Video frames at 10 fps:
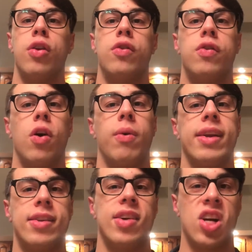So
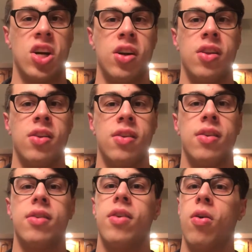in turn,
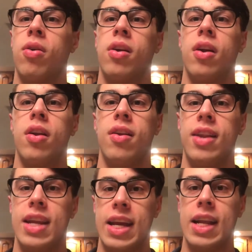don't
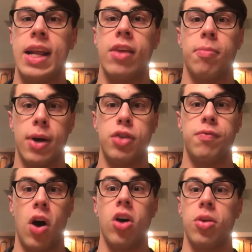need as much
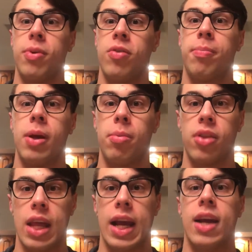volume as people
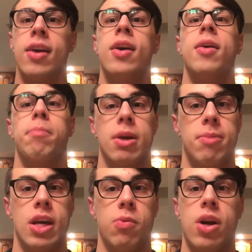think, me
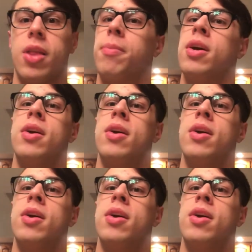being one of them.